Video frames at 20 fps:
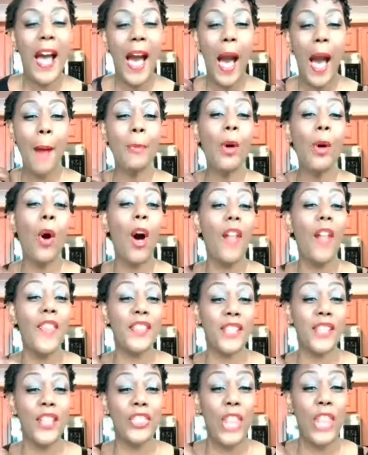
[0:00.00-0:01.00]
I'm calling this
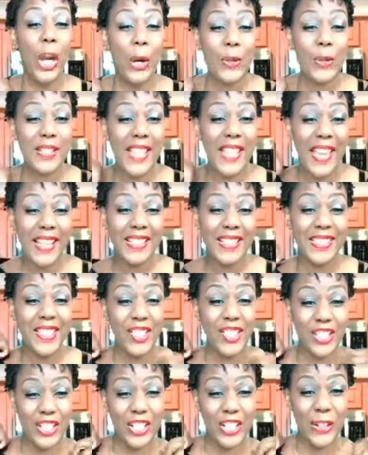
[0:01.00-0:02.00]
the Thursday
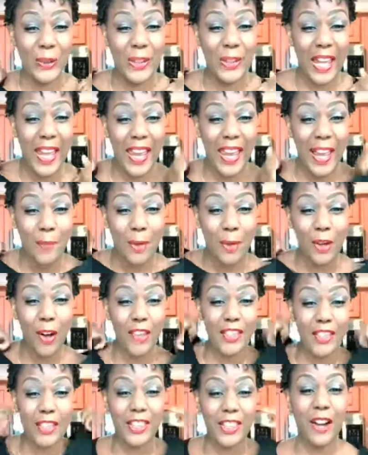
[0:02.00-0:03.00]
edition, okay? I'm going to call
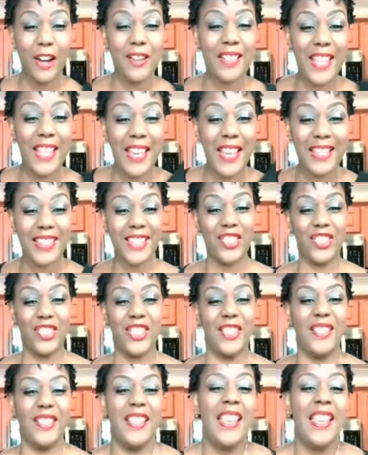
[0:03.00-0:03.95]
it the Thursday edition.